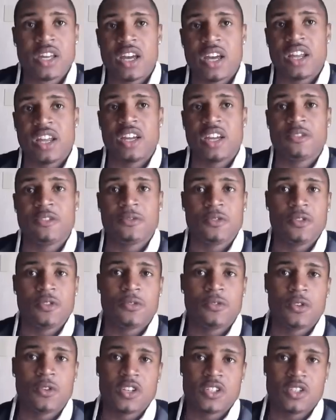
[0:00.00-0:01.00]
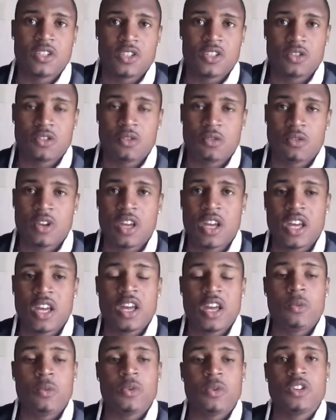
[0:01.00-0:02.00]
and it hit full force in June,
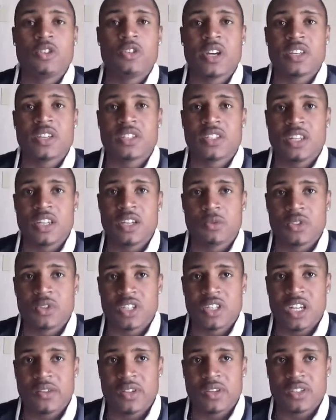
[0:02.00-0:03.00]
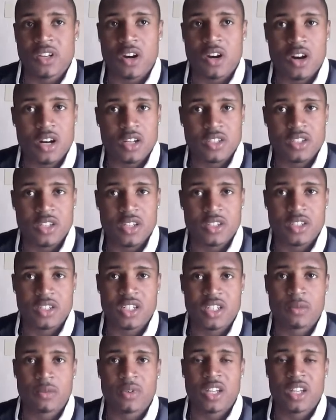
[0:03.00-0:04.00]
when USC received its harsh
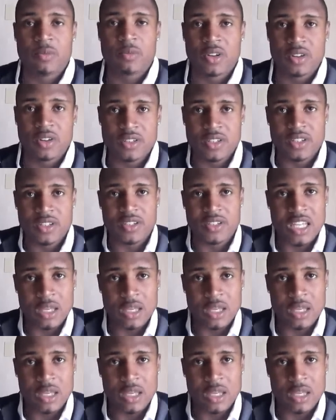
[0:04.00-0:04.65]
NCAA penalties,